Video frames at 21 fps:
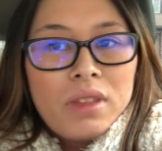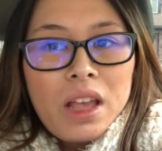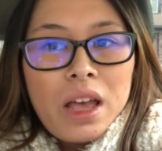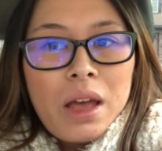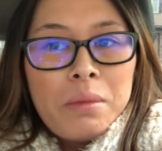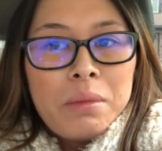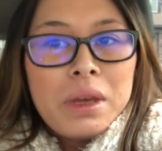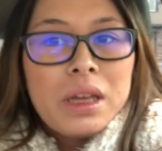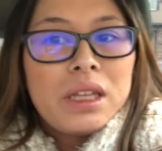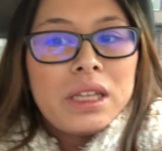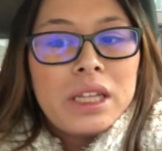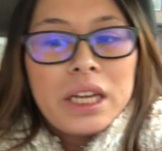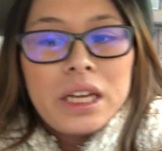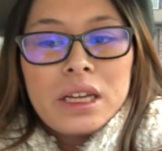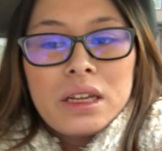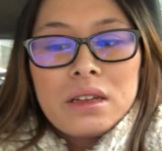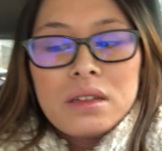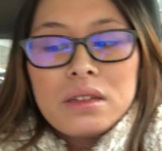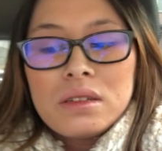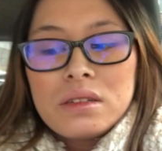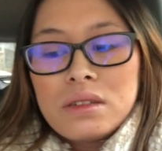
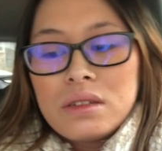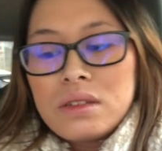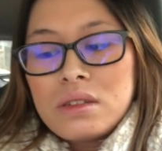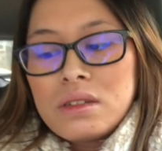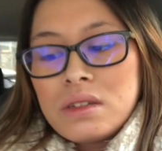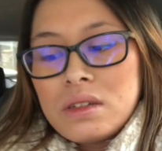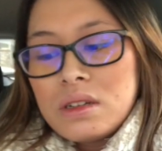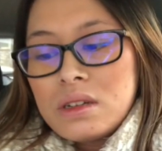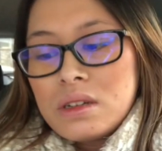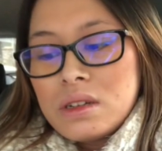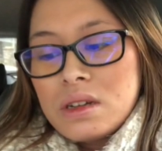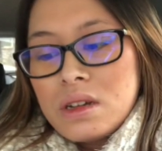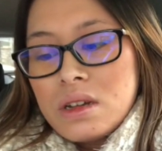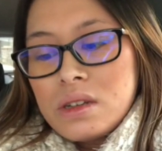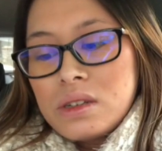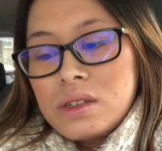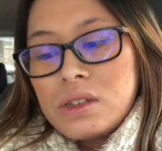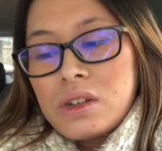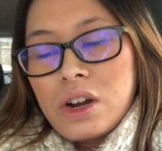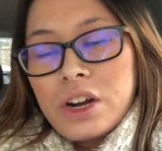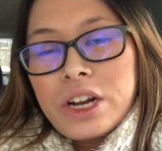immediately
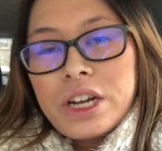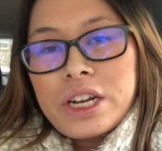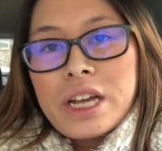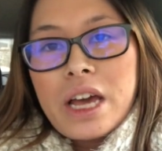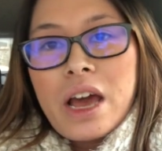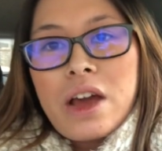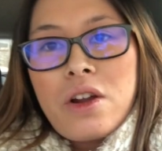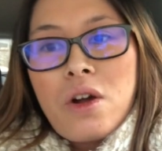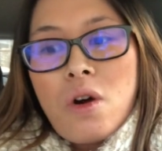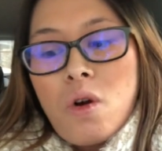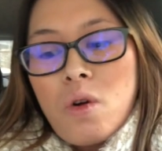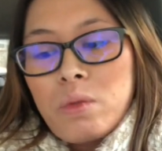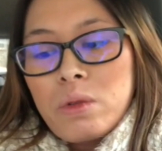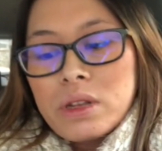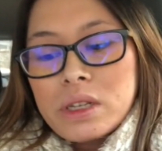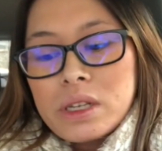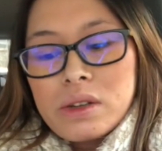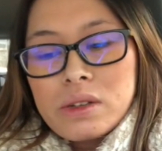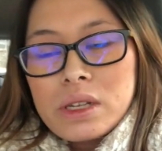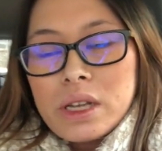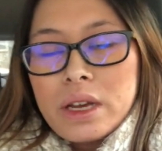started to head home,
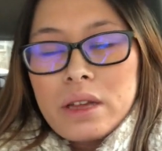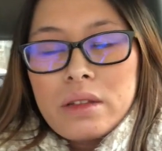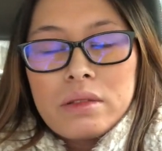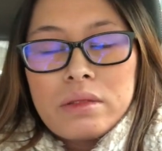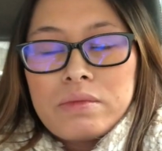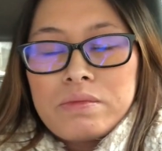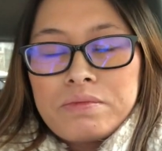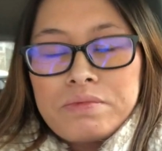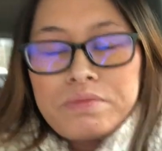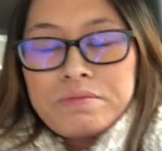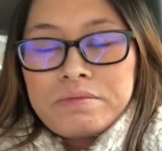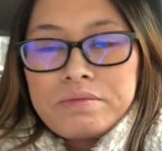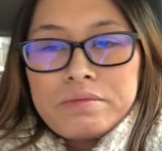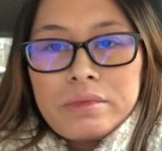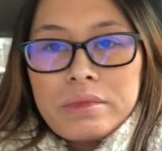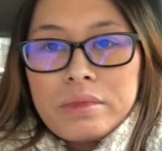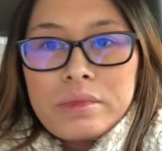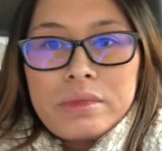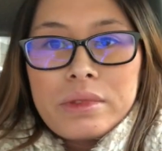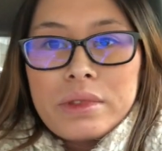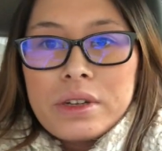because I was like,
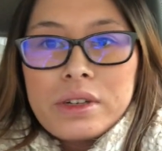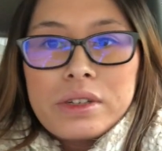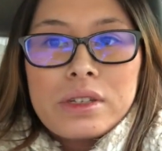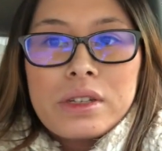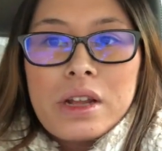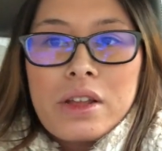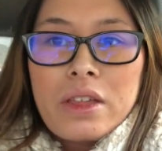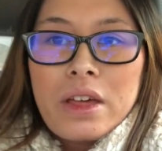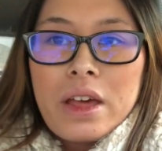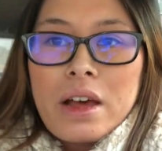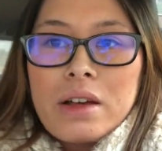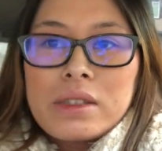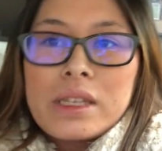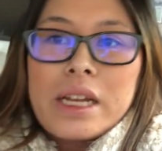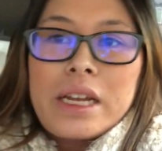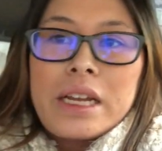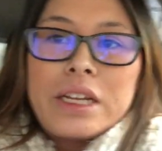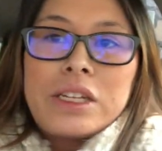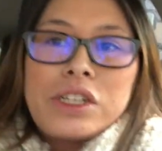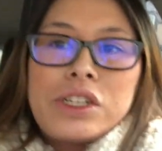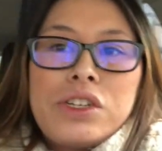there's nothing else I
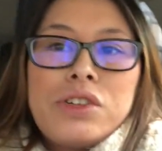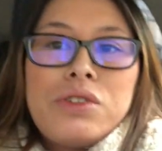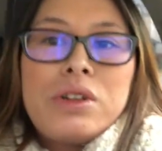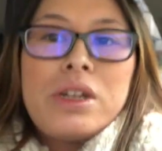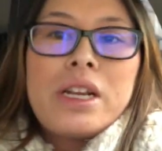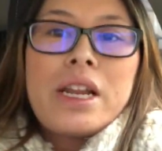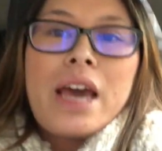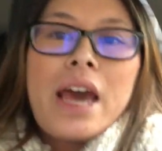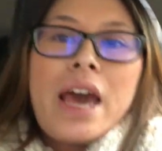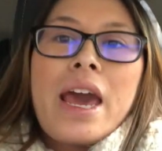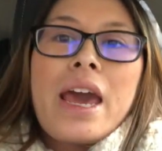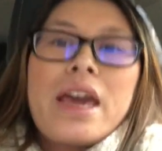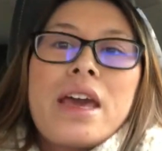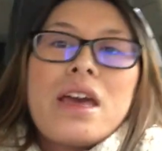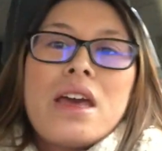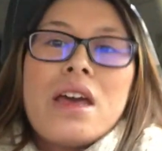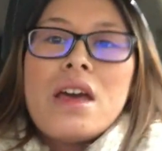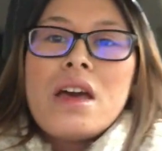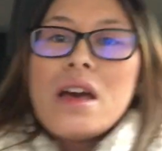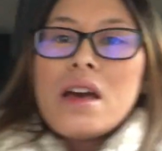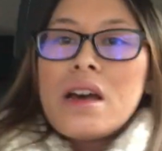need to do today.
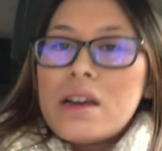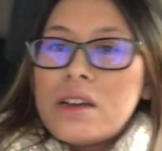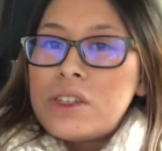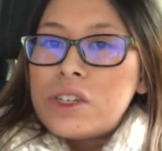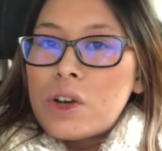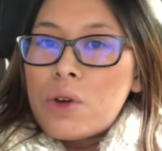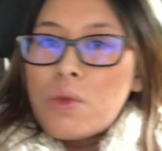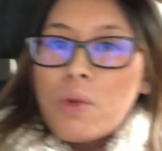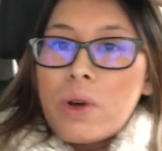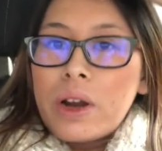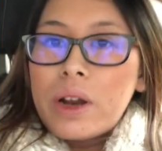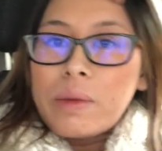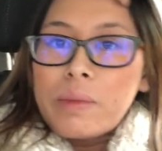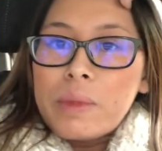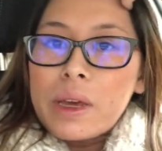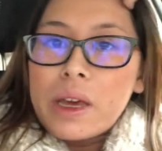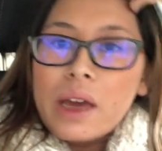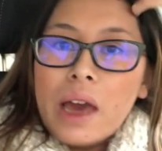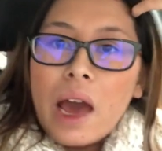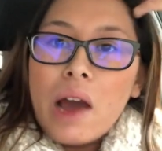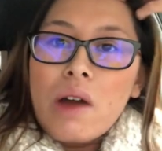Don't want to
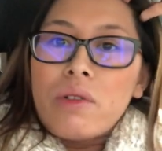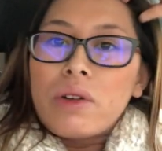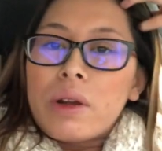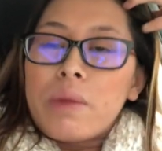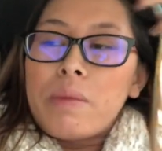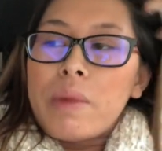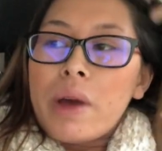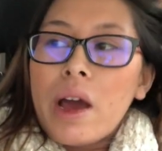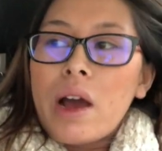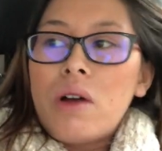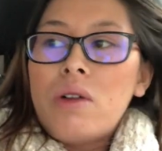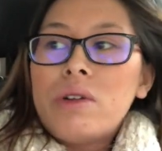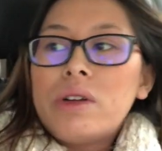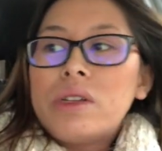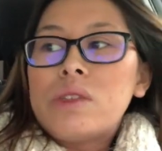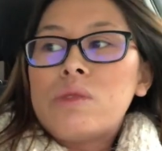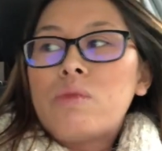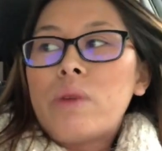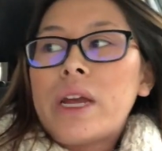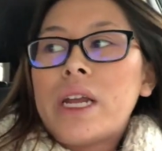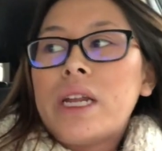be out and about.
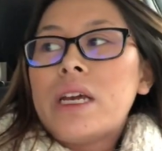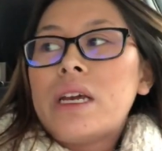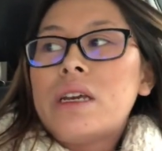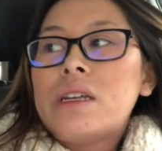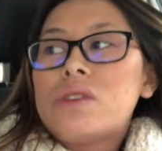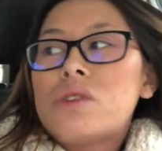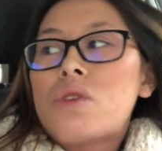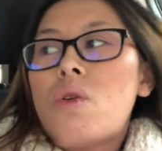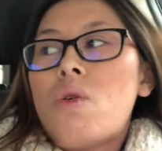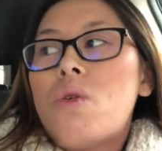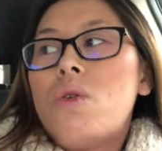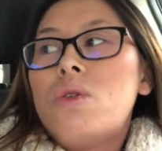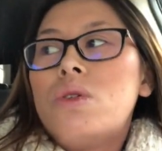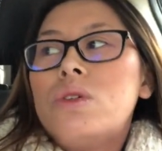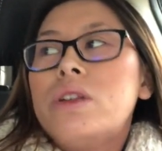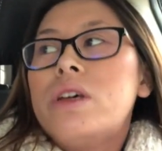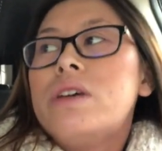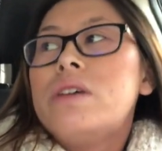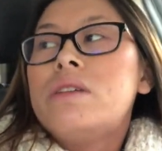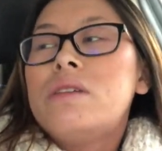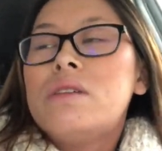It's raining, it's
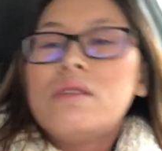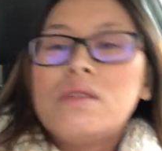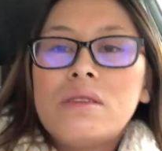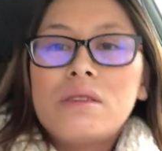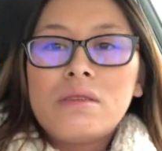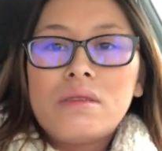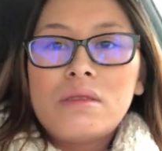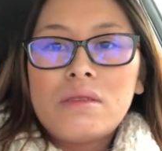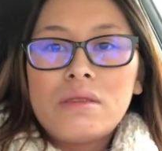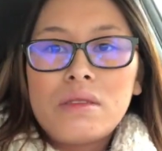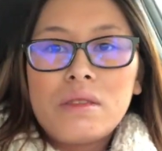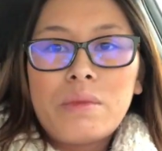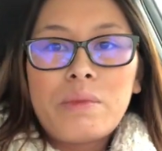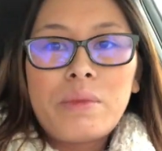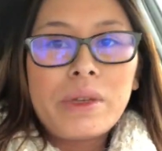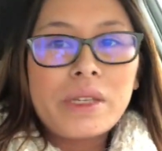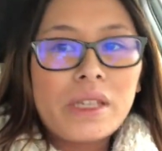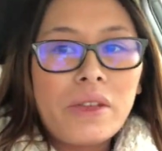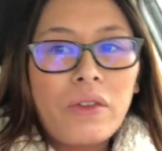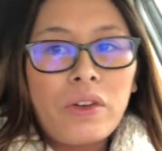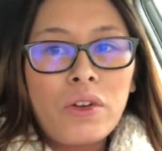cold.
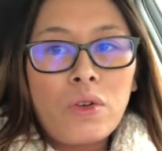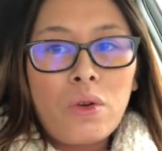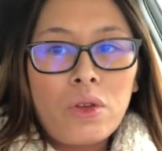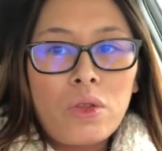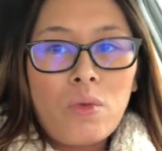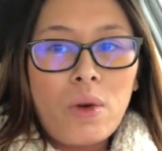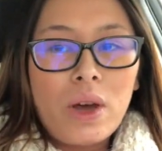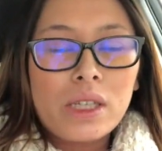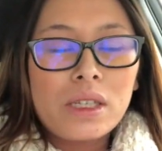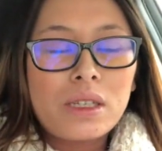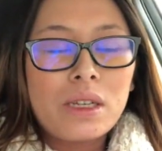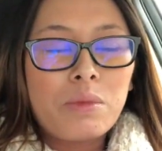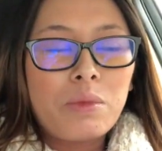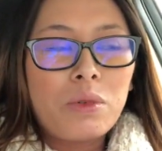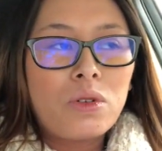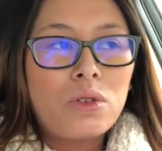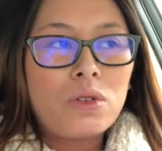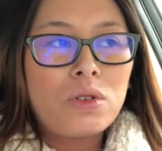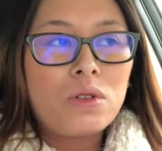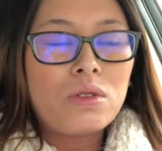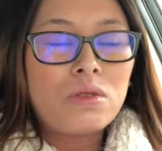Pacific Northwest,
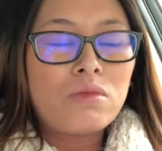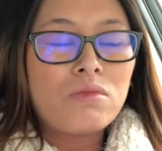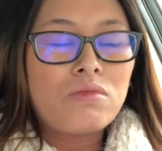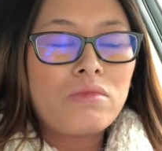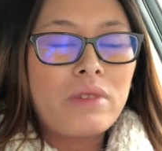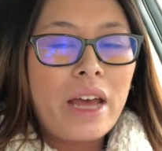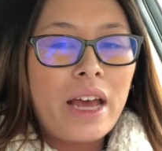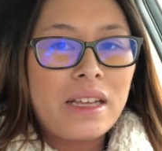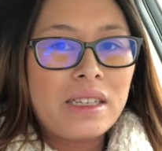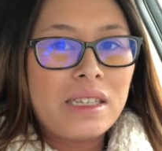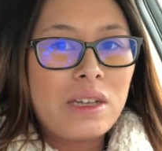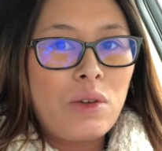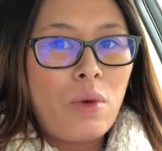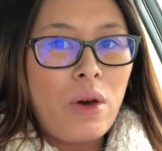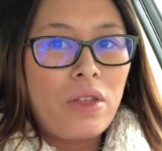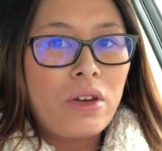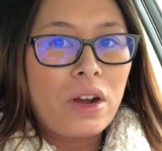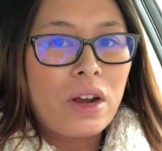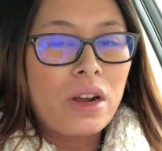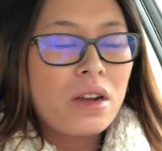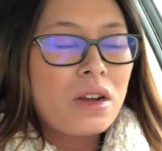typical nasty
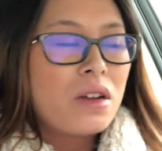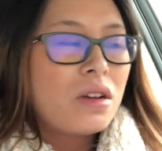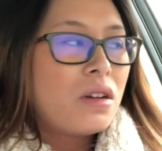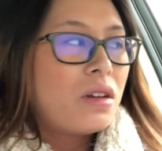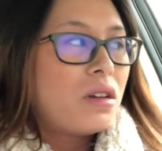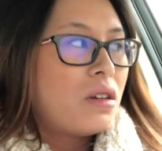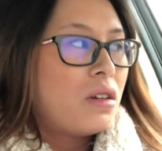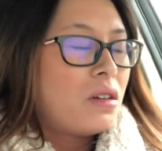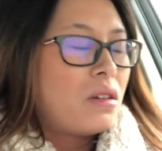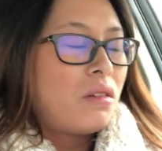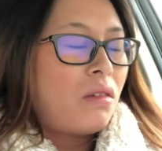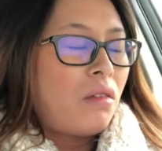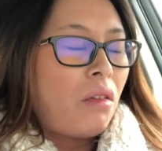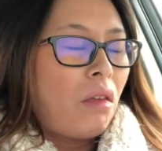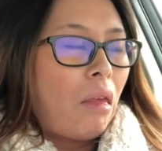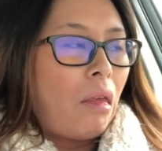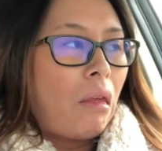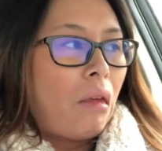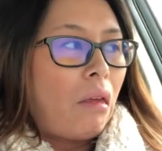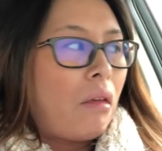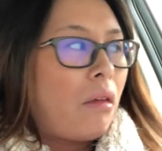weather.
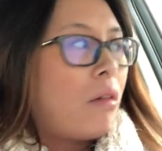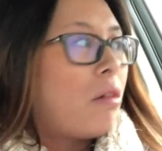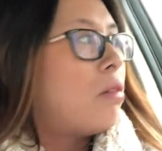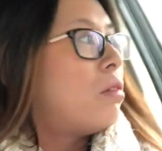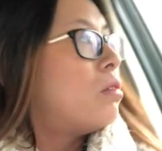Ugh.